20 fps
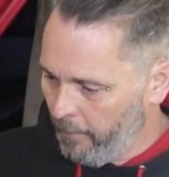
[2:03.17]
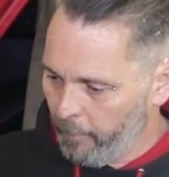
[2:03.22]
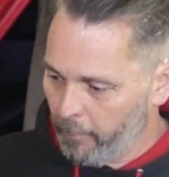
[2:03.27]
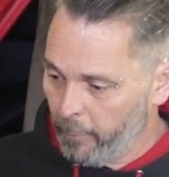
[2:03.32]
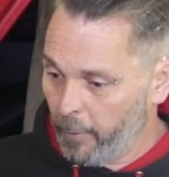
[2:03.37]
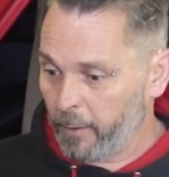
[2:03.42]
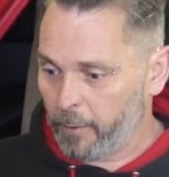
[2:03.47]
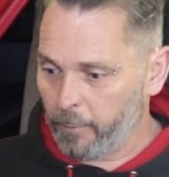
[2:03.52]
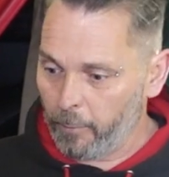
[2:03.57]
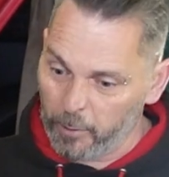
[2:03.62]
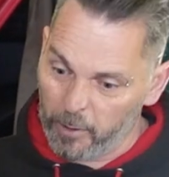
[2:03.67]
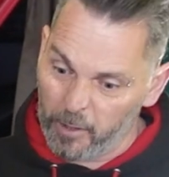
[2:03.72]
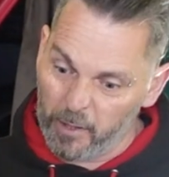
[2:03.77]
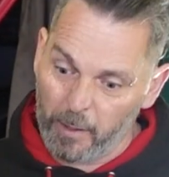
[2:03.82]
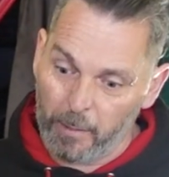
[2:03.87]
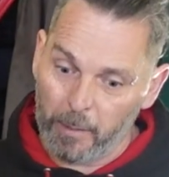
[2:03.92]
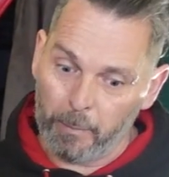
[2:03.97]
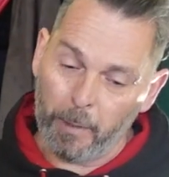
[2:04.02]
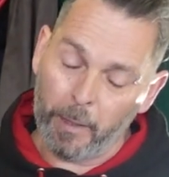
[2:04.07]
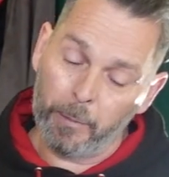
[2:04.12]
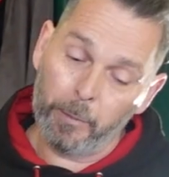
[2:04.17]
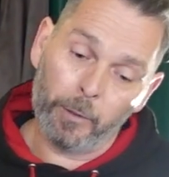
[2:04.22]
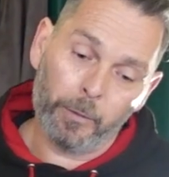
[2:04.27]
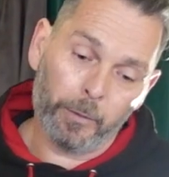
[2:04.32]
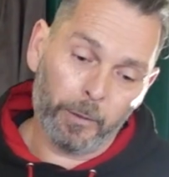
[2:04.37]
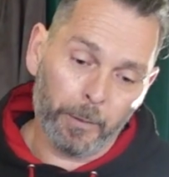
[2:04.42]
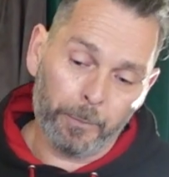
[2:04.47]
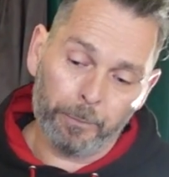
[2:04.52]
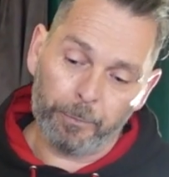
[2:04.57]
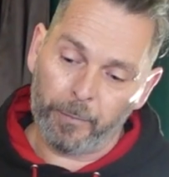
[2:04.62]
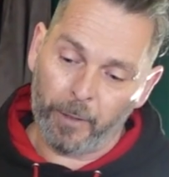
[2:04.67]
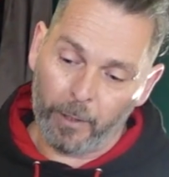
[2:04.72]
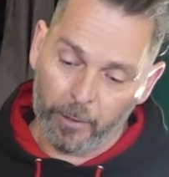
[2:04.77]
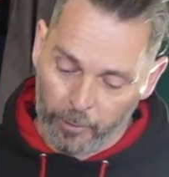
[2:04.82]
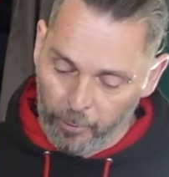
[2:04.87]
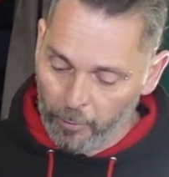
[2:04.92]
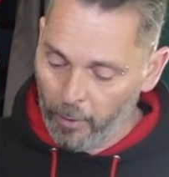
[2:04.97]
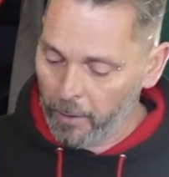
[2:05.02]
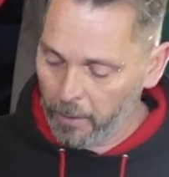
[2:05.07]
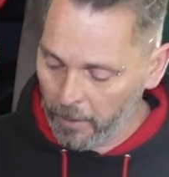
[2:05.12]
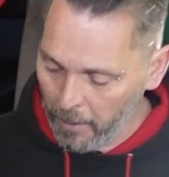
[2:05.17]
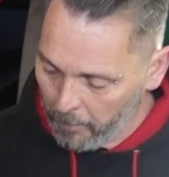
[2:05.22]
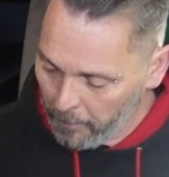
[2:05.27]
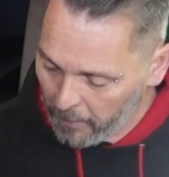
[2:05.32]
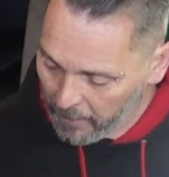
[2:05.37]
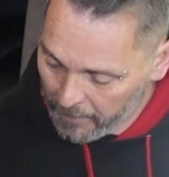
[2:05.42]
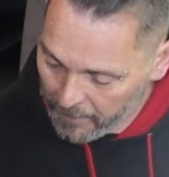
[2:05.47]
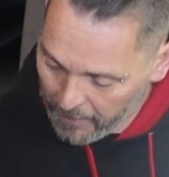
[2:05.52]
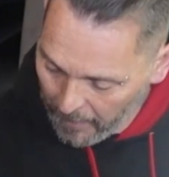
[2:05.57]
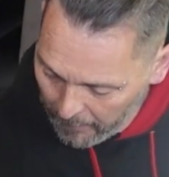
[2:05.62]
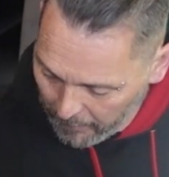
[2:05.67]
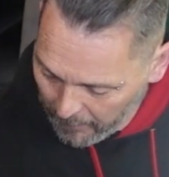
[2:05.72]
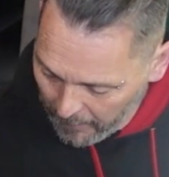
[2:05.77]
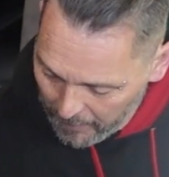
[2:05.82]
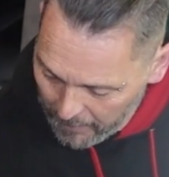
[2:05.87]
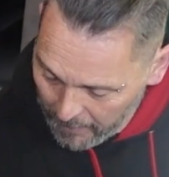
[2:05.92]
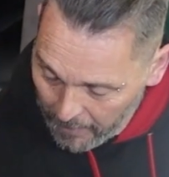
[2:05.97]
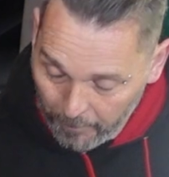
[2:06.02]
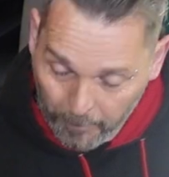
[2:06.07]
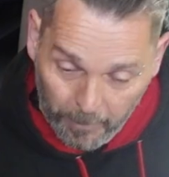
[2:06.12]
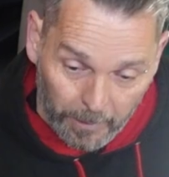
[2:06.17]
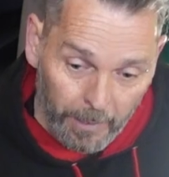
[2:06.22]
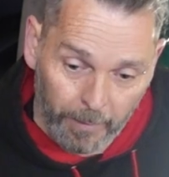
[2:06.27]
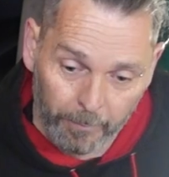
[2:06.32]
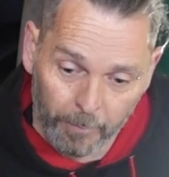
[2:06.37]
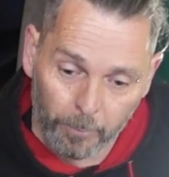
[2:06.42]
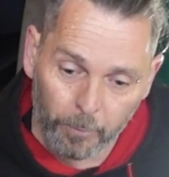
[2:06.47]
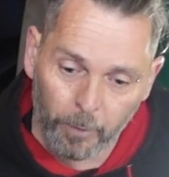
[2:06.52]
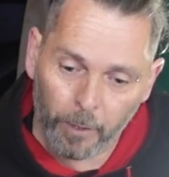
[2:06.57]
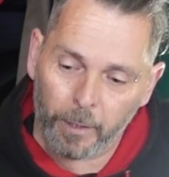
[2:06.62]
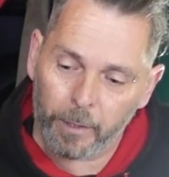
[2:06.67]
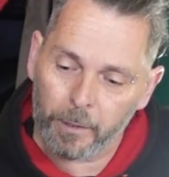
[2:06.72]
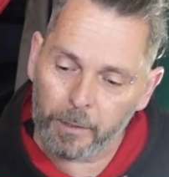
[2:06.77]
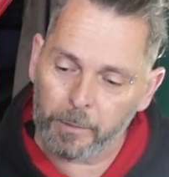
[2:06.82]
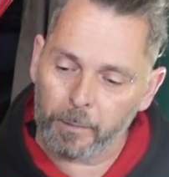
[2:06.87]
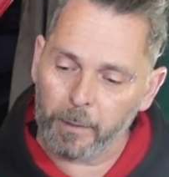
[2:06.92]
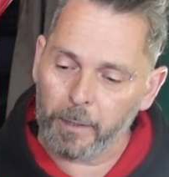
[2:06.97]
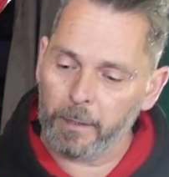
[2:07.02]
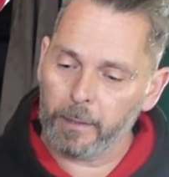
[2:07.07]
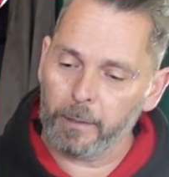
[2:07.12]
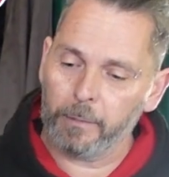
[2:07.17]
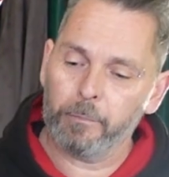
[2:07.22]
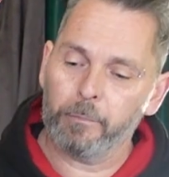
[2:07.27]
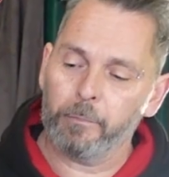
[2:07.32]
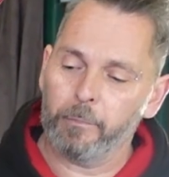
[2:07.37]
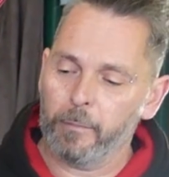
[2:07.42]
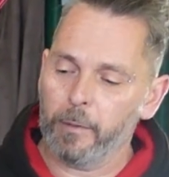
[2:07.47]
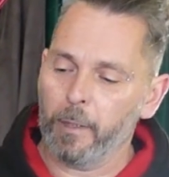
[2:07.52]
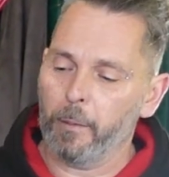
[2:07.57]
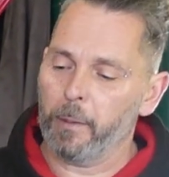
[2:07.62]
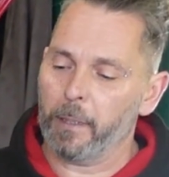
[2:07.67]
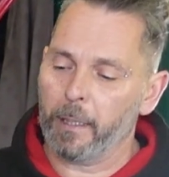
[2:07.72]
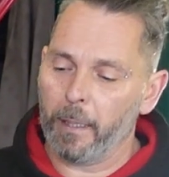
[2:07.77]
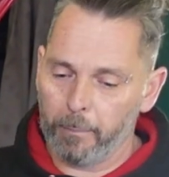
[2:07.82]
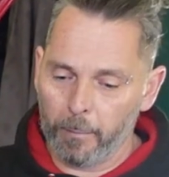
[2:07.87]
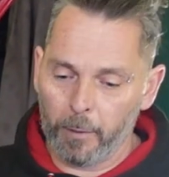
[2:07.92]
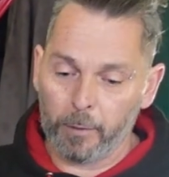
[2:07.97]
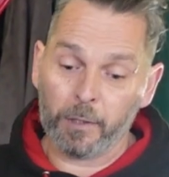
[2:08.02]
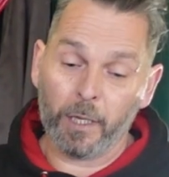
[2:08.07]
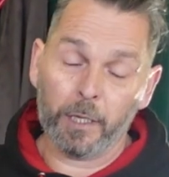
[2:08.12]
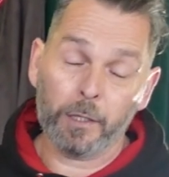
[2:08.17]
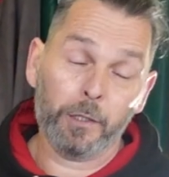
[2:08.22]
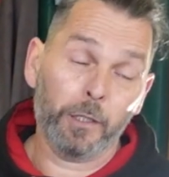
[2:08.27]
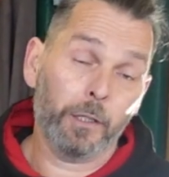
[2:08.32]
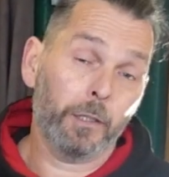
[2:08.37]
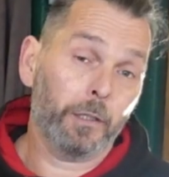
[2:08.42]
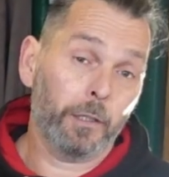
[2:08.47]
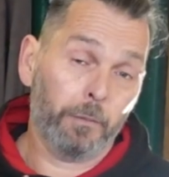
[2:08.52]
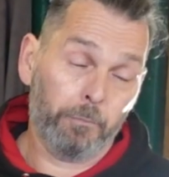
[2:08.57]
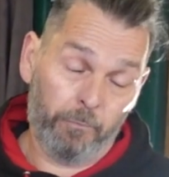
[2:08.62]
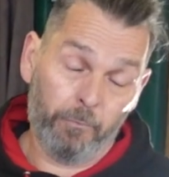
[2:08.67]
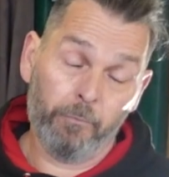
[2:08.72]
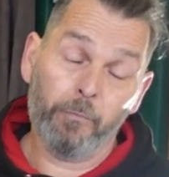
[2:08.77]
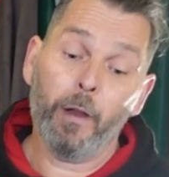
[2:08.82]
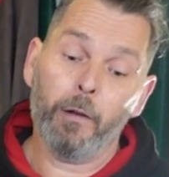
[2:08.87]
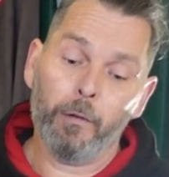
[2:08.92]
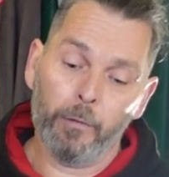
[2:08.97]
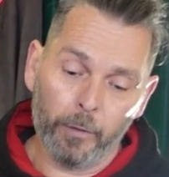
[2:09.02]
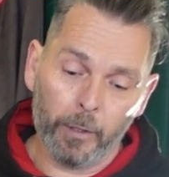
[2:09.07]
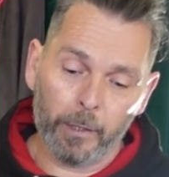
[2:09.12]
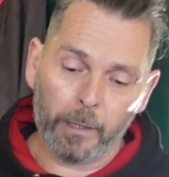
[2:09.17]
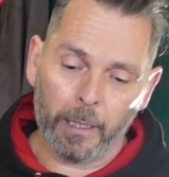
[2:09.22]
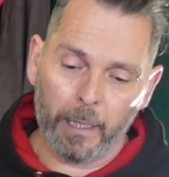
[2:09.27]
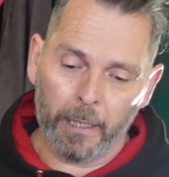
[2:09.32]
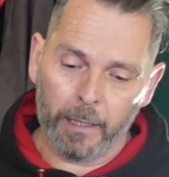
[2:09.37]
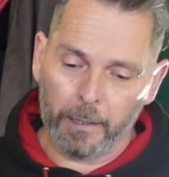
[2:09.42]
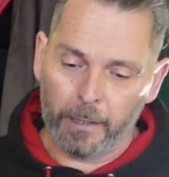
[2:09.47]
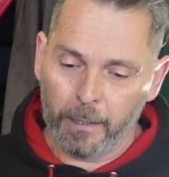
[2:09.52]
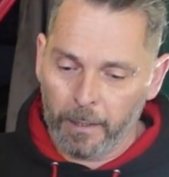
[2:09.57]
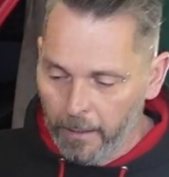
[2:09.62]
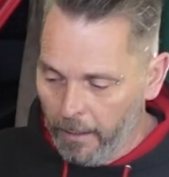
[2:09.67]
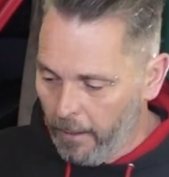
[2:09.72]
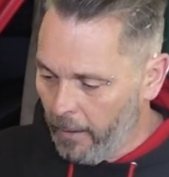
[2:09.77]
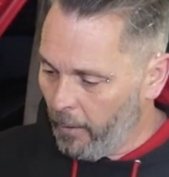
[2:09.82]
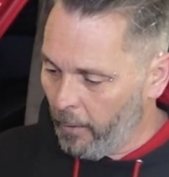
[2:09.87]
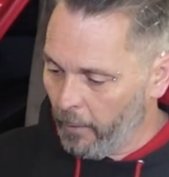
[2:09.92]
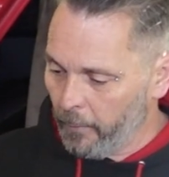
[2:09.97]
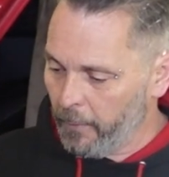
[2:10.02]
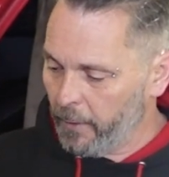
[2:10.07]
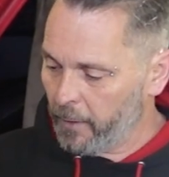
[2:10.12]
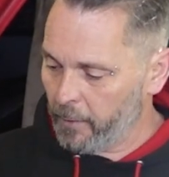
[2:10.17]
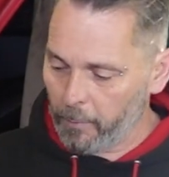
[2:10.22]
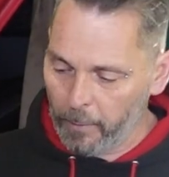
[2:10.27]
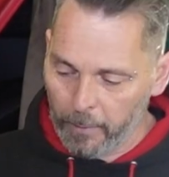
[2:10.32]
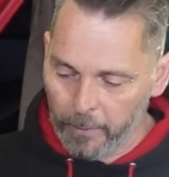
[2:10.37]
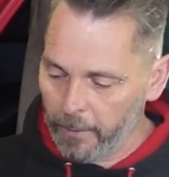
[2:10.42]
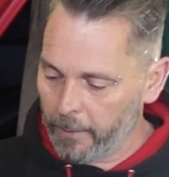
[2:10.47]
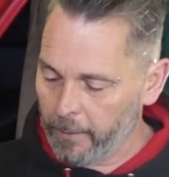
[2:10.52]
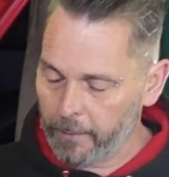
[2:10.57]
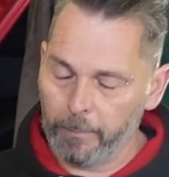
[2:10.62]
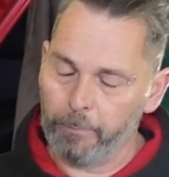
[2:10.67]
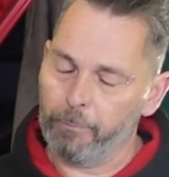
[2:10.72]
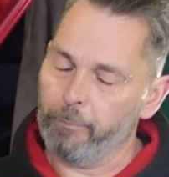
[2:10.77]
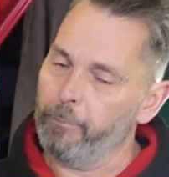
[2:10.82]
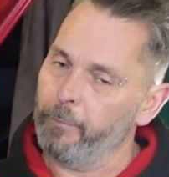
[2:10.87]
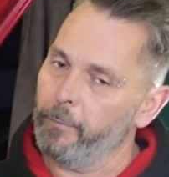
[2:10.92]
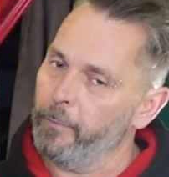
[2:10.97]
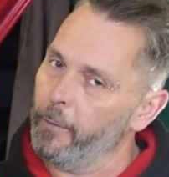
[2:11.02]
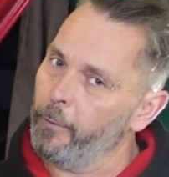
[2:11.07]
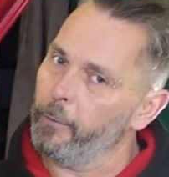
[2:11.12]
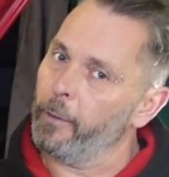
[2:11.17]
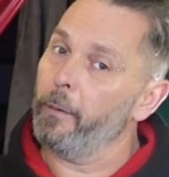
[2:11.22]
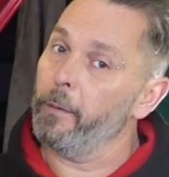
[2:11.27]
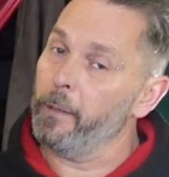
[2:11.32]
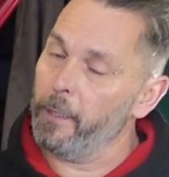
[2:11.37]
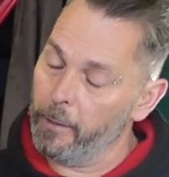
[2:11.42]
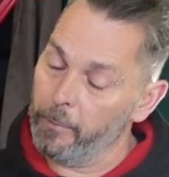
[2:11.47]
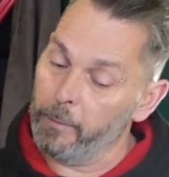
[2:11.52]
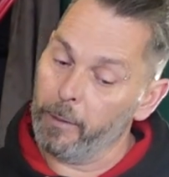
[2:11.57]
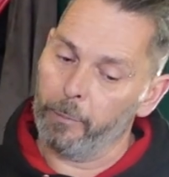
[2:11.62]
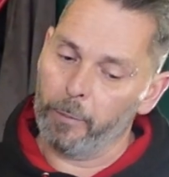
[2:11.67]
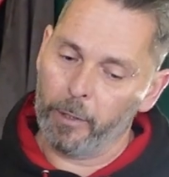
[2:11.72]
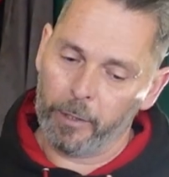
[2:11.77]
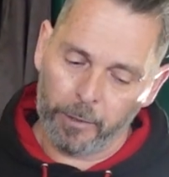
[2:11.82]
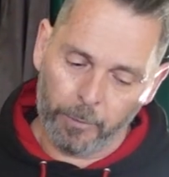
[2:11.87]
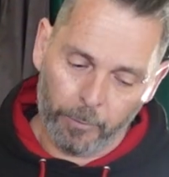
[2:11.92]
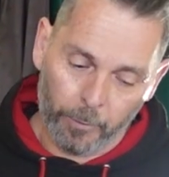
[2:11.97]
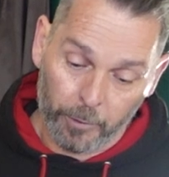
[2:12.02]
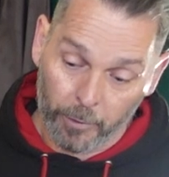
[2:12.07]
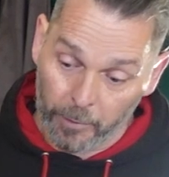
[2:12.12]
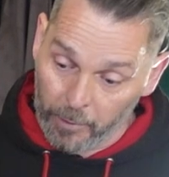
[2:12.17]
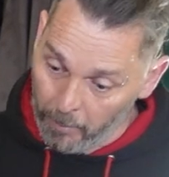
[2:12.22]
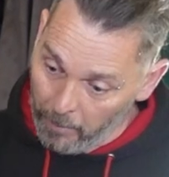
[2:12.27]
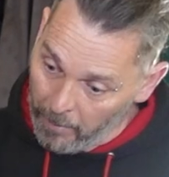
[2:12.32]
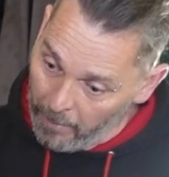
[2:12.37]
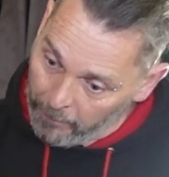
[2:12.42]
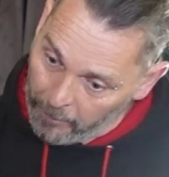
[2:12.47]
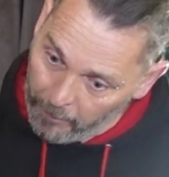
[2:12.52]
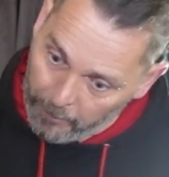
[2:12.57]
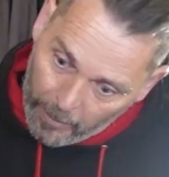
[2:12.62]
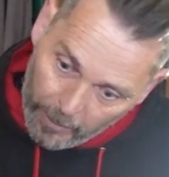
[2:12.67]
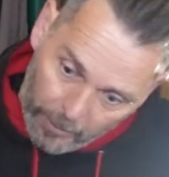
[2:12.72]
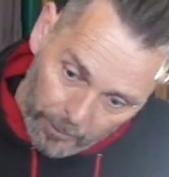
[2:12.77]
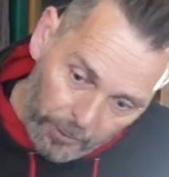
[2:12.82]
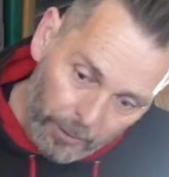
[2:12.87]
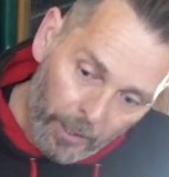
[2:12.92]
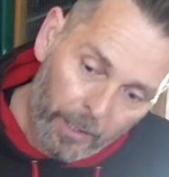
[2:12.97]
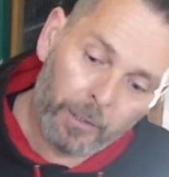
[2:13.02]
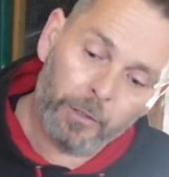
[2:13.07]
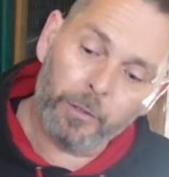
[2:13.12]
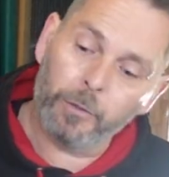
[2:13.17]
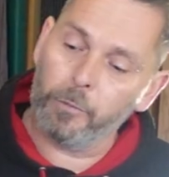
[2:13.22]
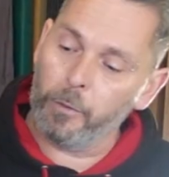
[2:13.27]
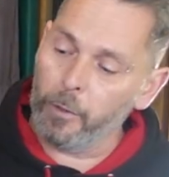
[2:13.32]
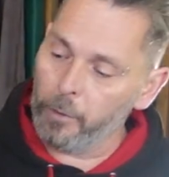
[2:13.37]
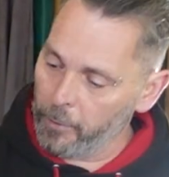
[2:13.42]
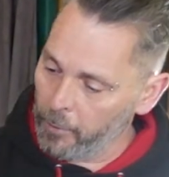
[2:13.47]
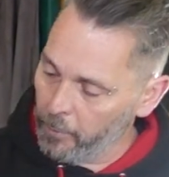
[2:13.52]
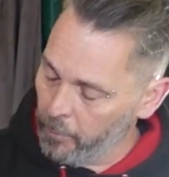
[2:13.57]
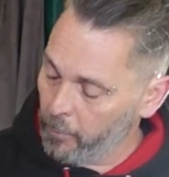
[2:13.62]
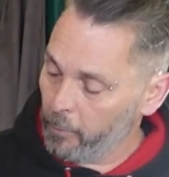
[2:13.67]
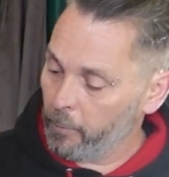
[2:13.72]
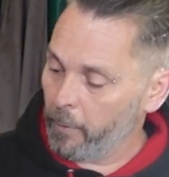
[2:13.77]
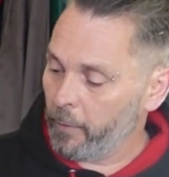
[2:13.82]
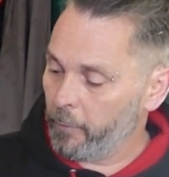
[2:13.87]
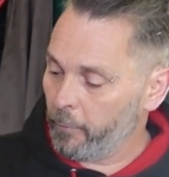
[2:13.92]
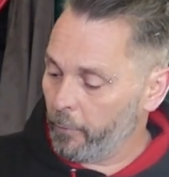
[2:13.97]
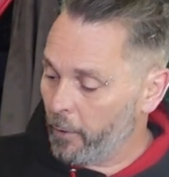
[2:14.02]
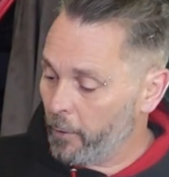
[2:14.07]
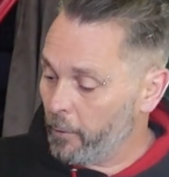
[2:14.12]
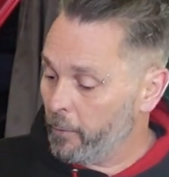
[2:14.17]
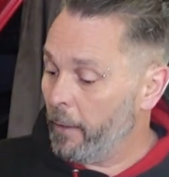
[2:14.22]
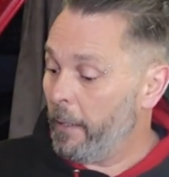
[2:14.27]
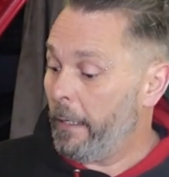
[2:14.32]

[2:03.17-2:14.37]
Pressure washer is something maybe on a truck, you know, we can take things out, we can cover the wires, we can get most engines very clean. On this one, there's not going near it with a pressure washer, so we have to give it a gentle wash all the way through.